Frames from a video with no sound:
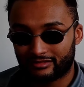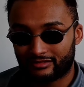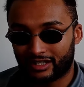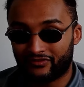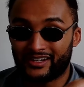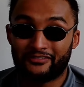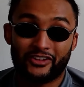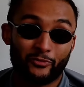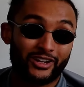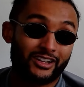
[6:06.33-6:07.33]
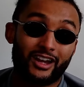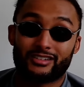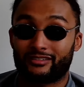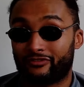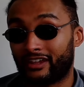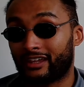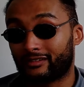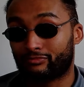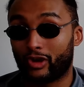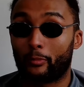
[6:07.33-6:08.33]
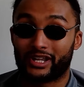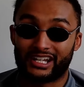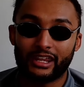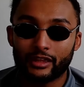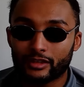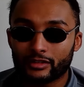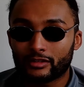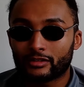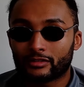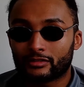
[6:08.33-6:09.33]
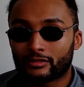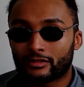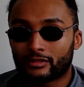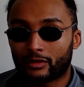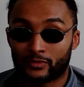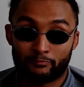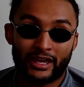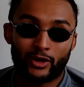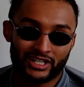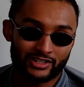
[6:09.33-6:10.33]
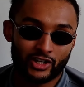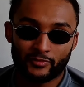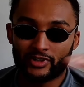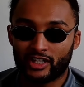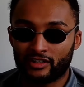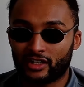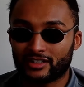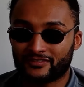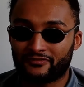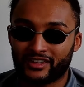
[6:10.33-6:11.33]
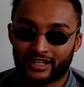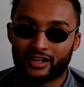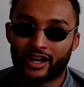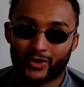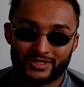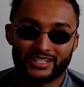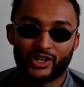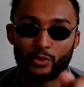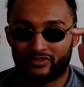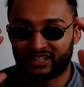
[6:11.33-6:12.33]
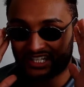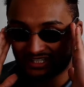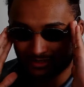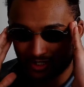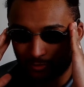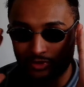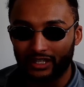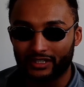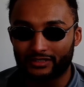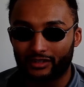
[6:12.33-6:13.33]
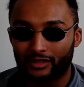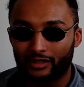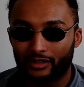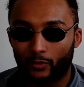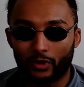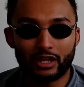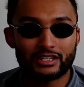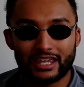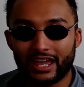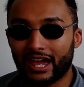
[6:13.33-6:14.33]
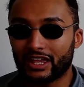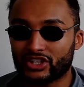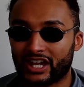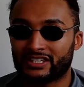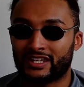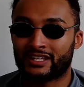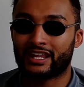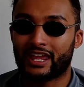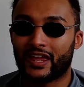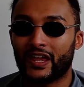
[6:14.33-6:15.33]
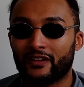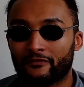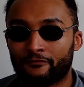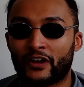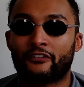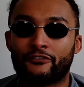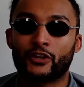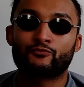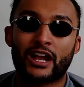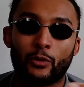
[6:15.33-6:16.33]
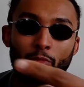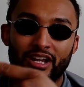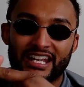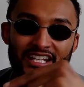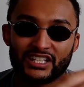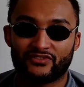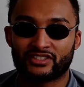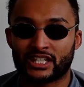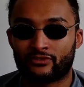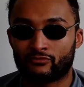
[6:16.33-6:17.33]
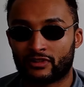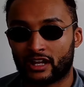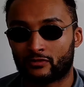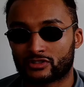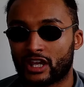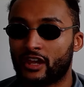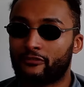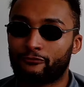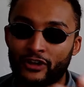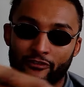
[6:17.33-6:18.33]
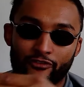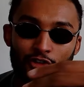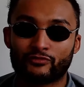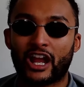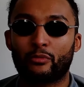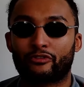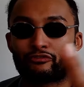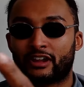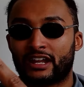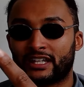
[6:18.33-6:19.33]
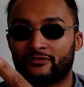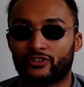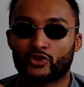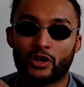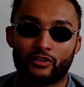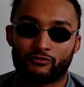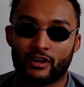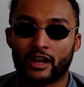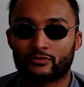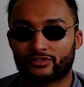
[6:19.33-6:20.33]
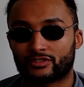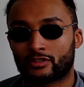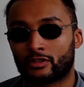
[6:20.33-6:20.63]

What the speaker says: If anything, we'd like to think, probably. I wouldn't bet on it, though, but you'd like to think Clark would deal with Hellenius. So the point is, why is it AJ's in there faffing around with Hellenius for 7 rounds, faffing around with Franklin for 12 rounds,